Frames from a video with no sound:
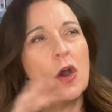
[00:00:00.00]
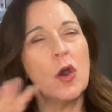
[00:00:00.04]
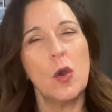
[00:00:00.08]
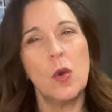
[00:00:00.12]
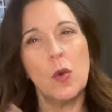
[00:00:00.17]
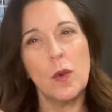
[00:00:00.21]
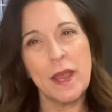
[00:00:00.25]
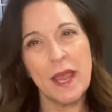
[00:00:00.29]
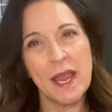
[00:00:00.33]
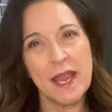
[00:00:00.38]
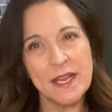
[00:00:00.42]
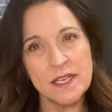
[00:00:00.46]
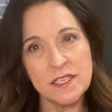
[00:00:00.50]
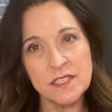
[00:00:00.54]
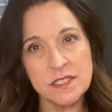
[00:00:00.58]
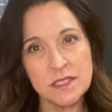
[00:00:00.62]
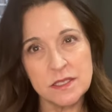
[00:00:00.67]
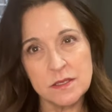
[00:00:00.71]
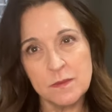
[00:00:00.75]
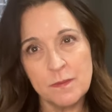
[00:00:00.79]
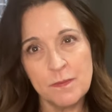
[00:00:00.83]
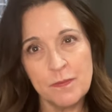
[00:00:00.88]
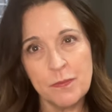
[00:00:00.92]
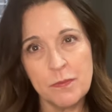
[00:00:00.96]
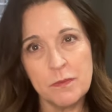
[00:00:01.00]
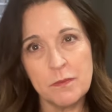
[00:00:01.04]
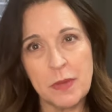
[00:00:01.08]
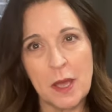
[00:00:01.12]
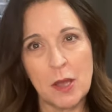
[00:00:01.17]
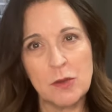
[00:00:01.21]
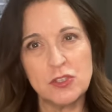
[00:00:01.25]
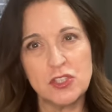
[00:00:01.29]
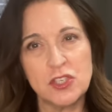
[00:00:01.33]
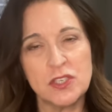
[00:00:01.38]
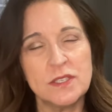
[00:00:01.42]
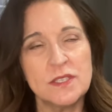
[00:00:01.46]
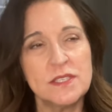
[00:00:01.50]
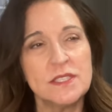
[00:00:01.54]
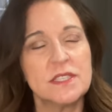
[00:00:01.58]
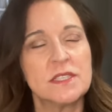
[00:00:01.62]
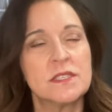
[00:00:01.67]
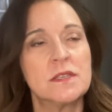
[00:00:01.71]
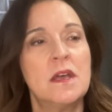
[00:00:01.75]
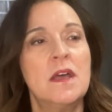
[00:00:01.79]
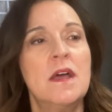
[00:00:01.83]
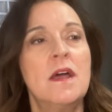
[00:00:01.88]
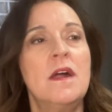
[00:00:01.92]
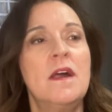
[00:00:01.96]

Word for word: O-case pouches.